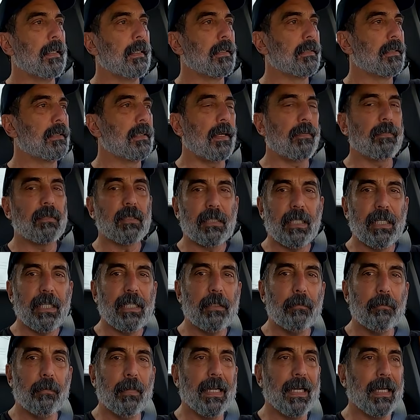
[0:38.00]

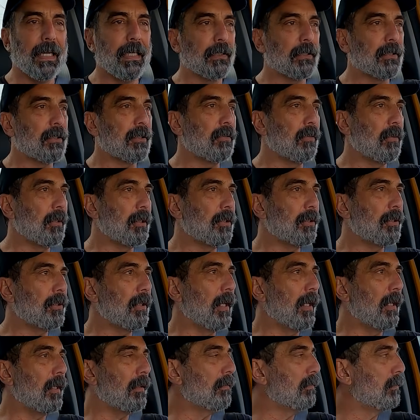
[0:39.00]
17 minutes, which
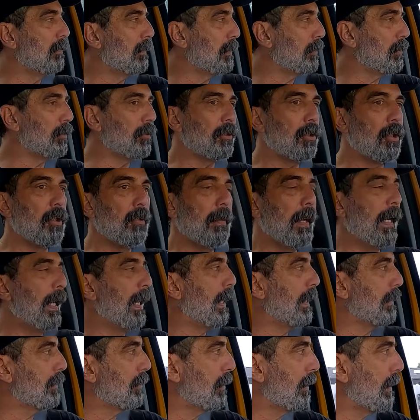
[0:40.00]
isn't too
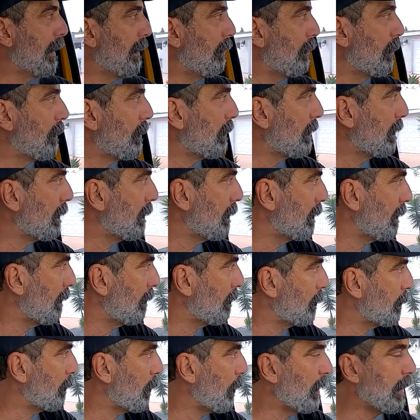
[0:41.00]
bad. So that was
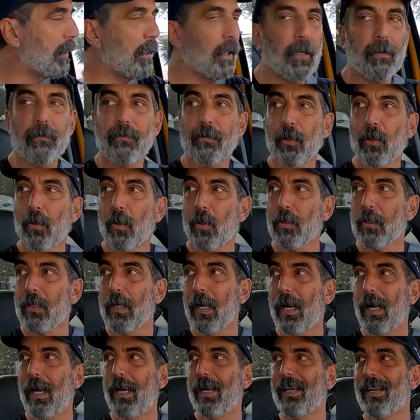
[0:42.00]
pretty good for an old
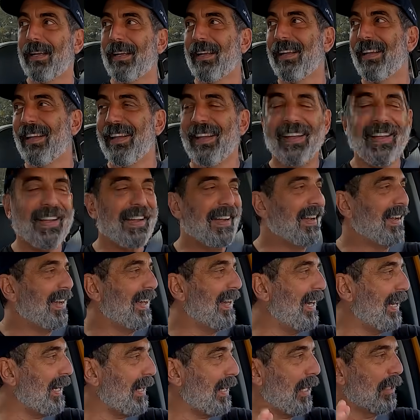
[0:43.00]
guy.
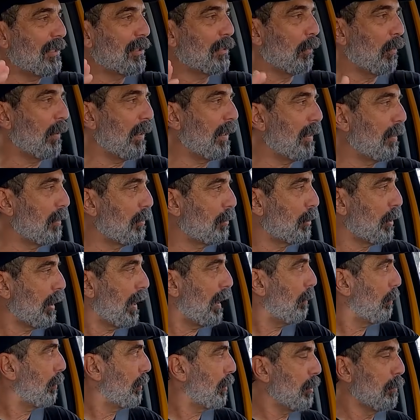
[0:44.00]
In any case, I wanted to
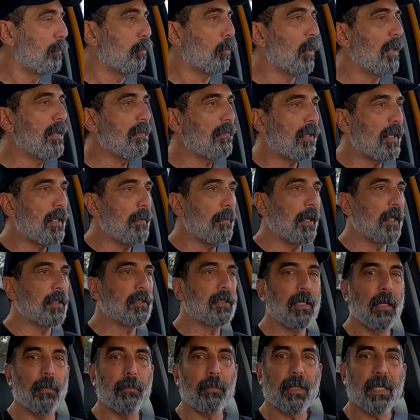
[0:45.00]
chat with you briefly about
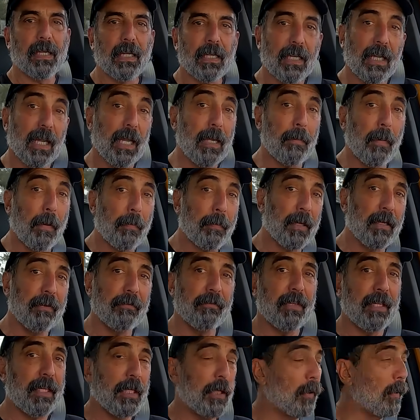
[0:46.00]
something that came up in a
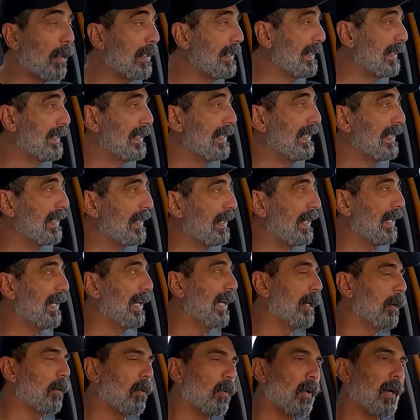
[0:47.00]
video I did the other
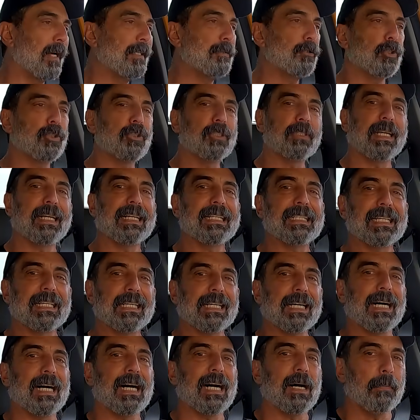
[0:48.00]
day, or I should say in the
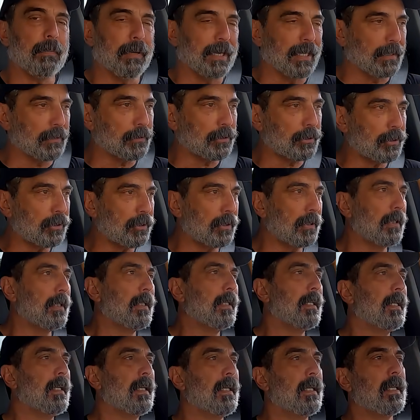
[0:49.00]
comments
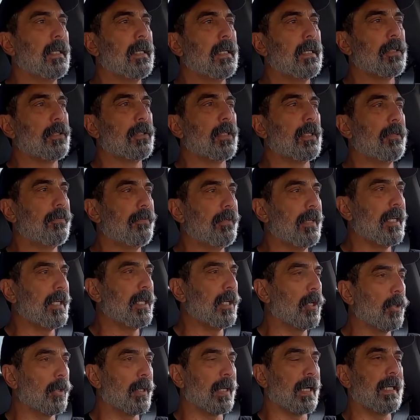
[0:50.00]
to the
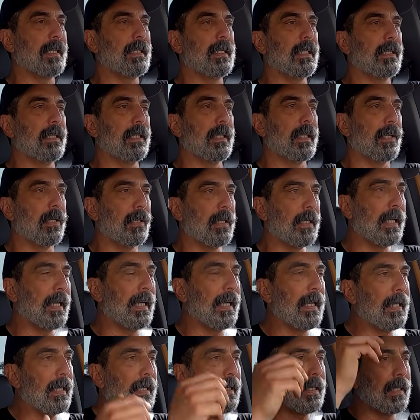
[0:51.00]
video that I did the other
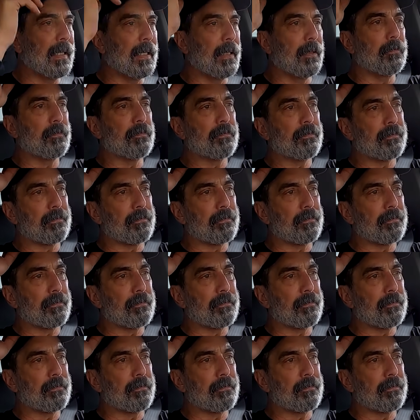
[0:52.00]
day. A